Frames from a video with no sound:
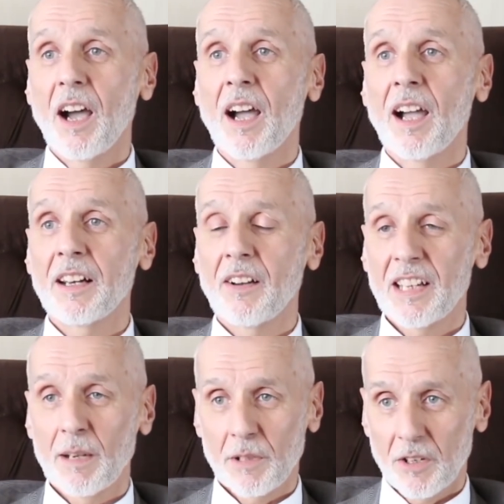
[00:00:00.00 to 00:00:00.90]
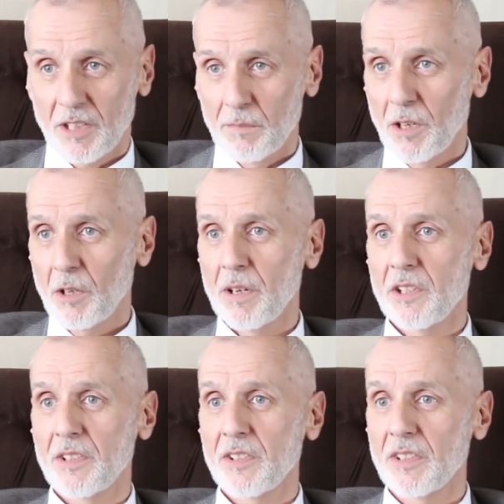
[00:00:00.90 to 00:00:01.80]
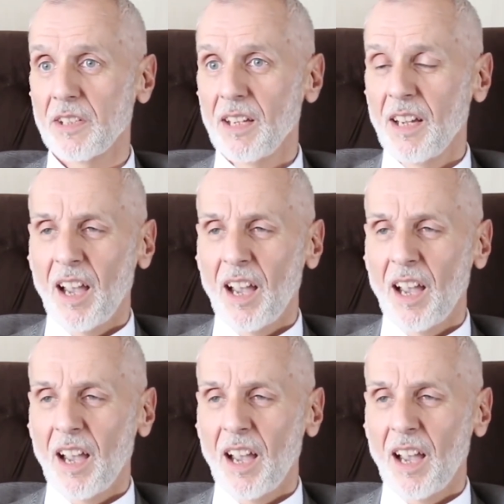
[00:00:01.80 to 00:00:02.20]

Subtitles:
and I kept asking my questions.